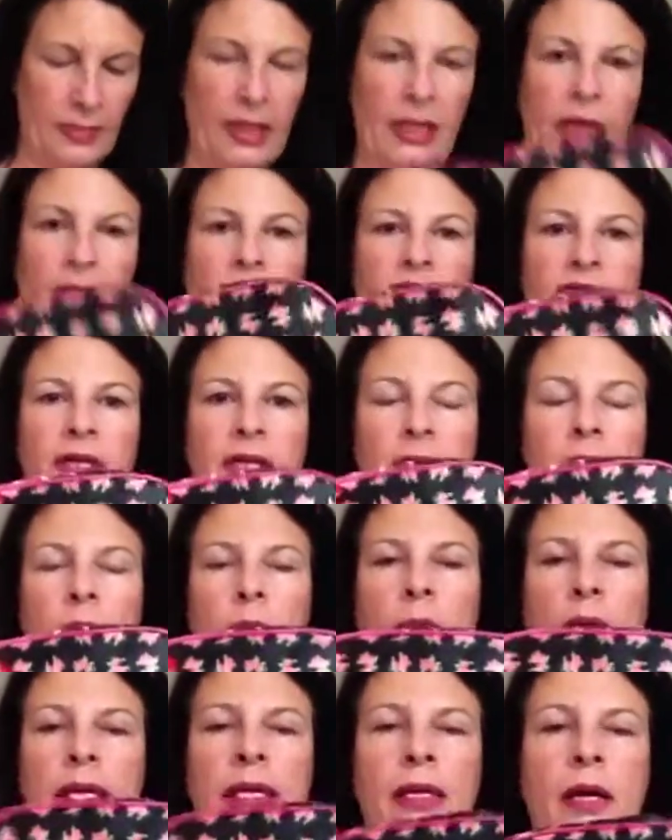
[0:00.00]
Lovely little
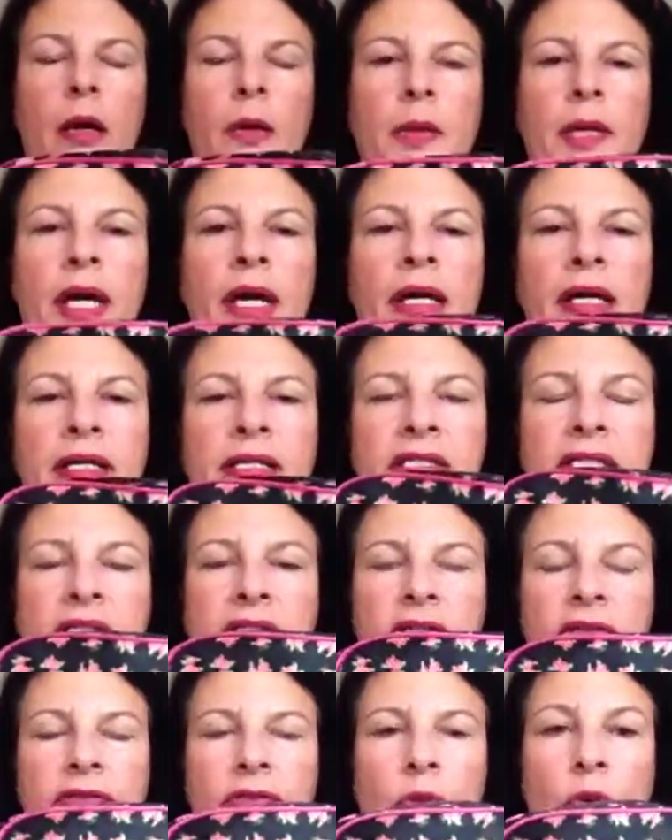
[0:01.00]
makeup case,
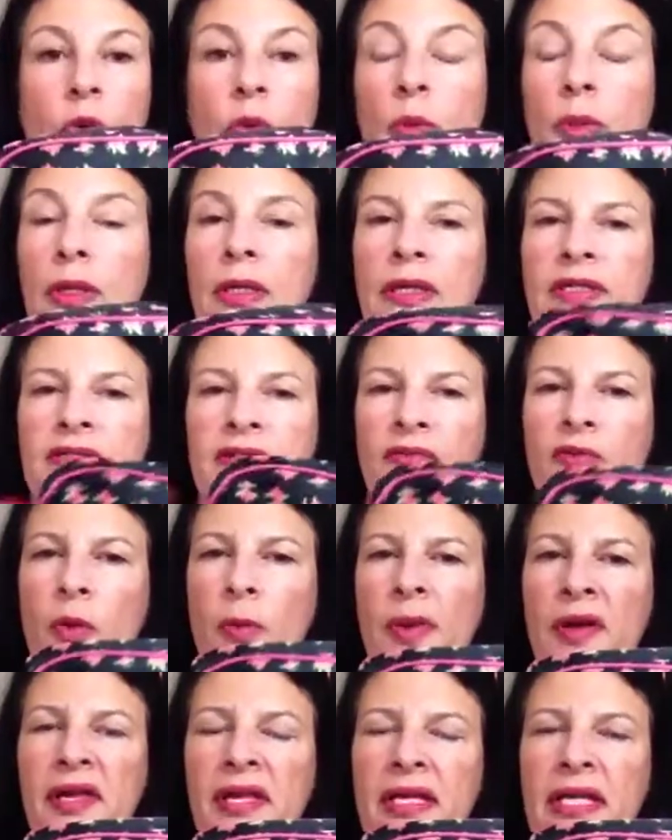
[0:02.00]
because I thought, well, as I've got
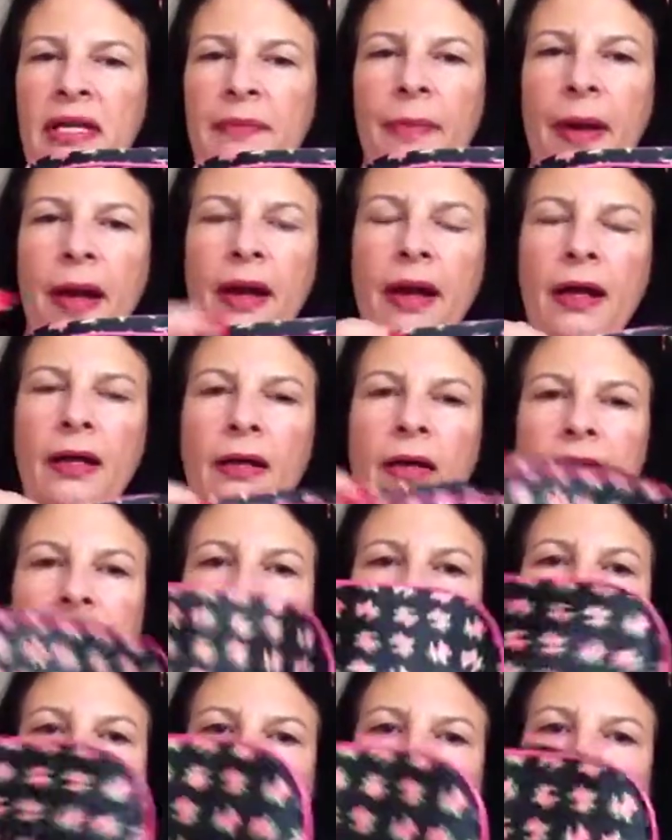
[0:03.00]
my innie bag, I
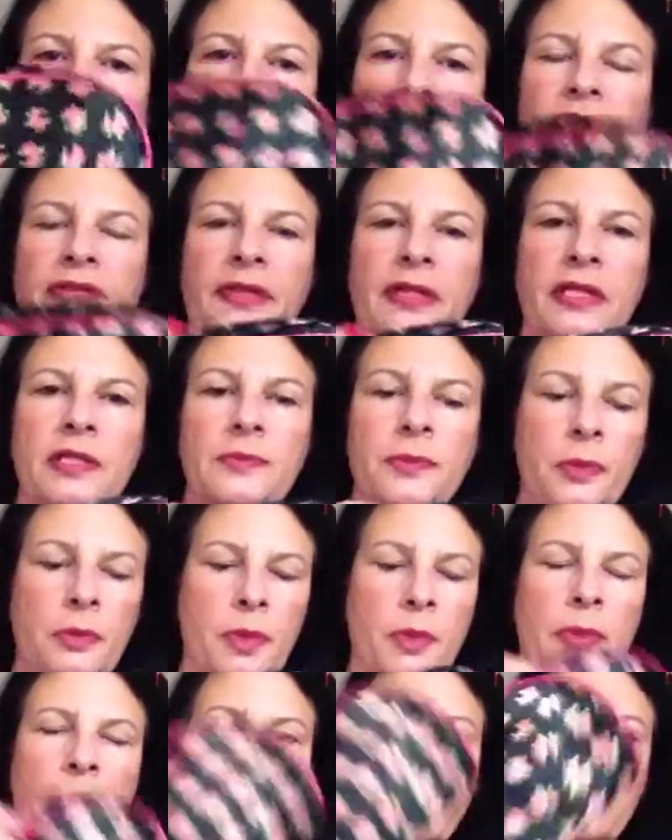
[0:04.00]
need a thing to put
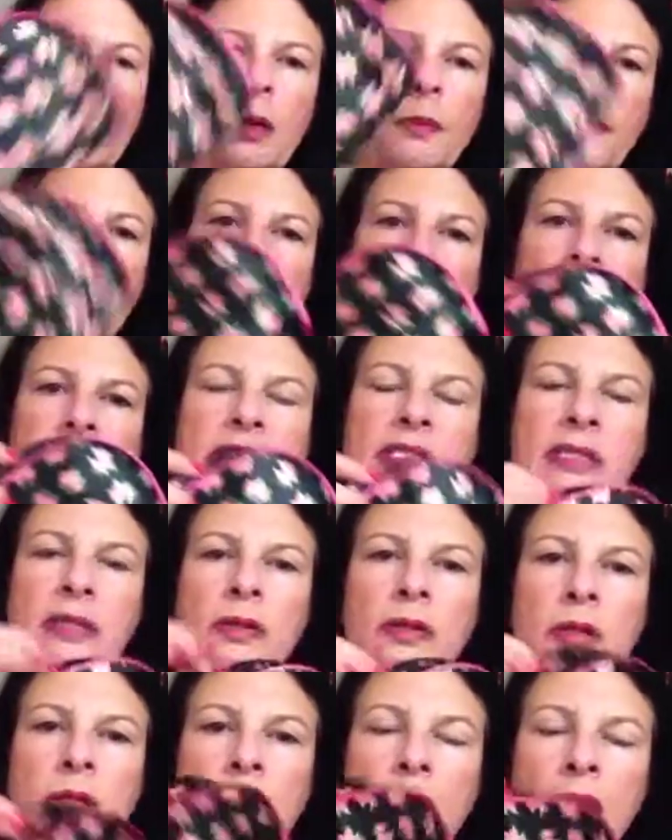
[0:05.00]
my makeup in.
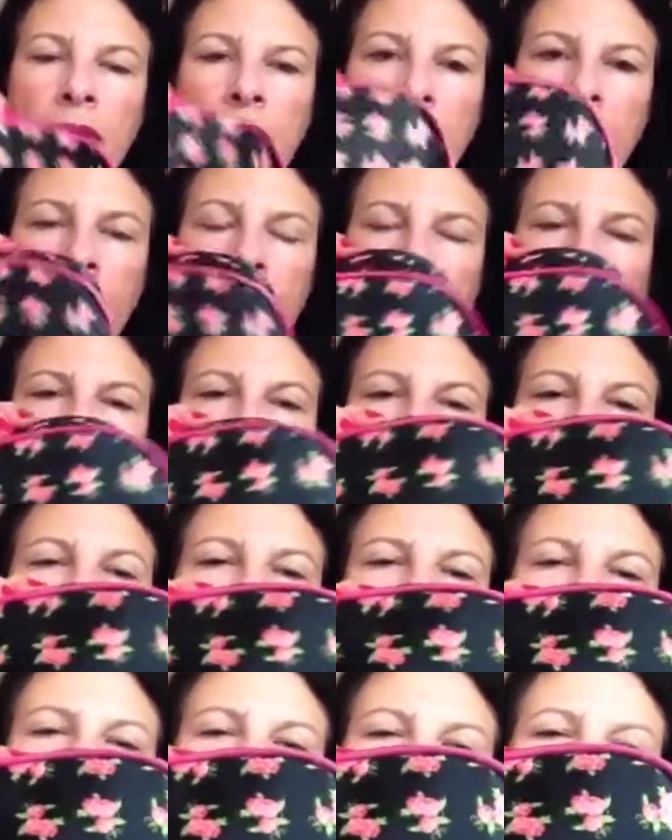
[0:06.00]
So that was a
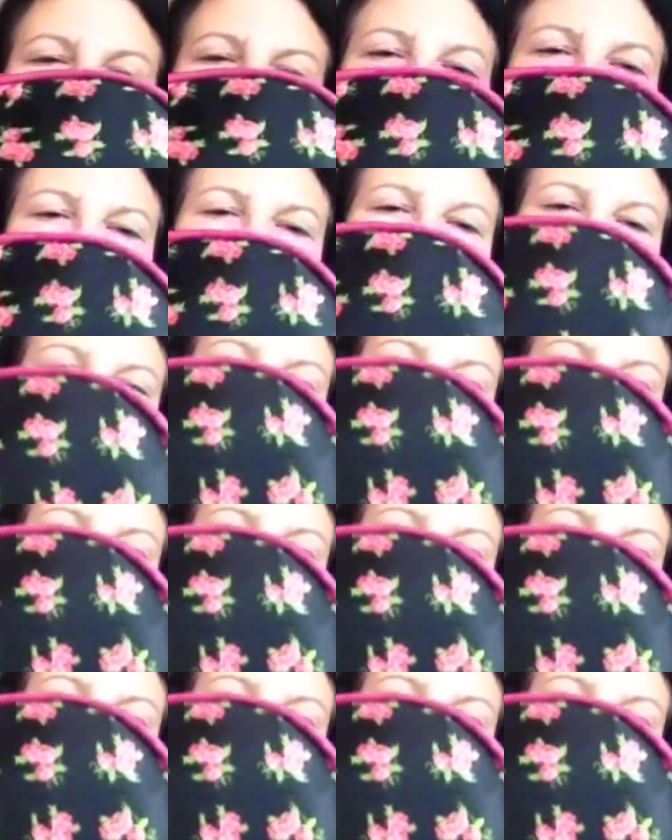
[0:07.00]
pound and it's got little